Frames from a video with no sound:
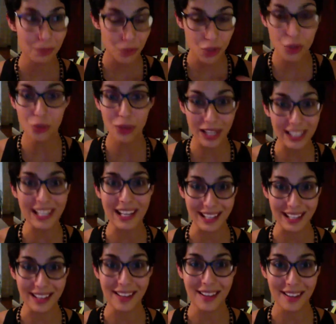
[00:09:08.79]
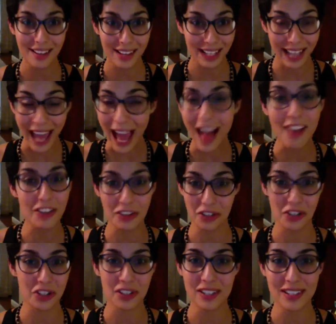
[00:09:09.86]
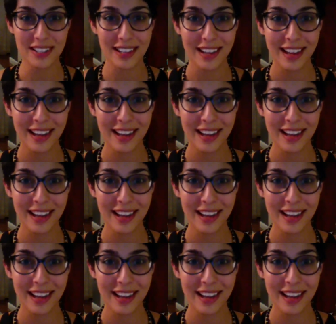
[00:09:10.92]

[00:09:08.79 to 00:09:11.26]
training calendars